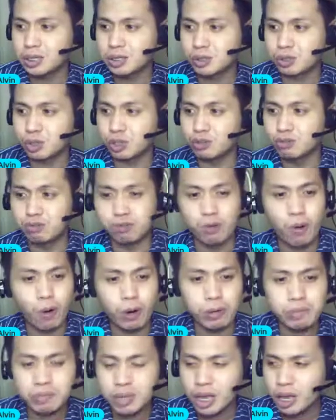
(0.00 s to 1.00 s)
To
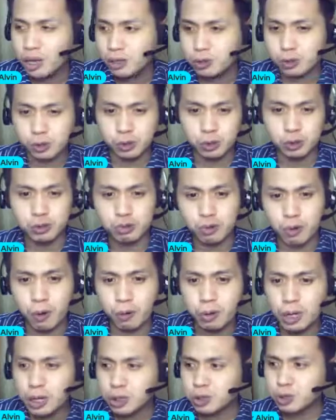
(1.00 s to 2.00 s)
inform, to
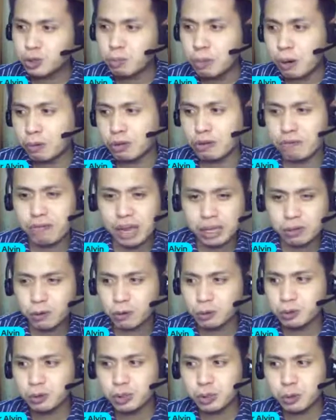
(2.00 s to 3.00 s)
control, to motivate, or
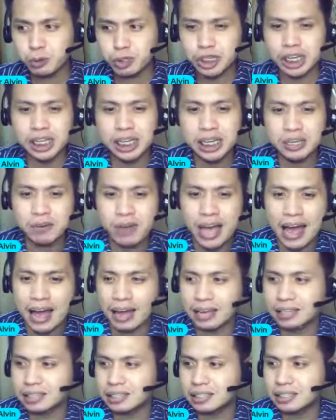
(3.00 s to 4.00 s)
to social
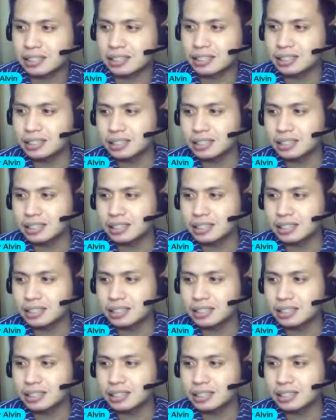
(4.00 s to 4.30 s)
interact?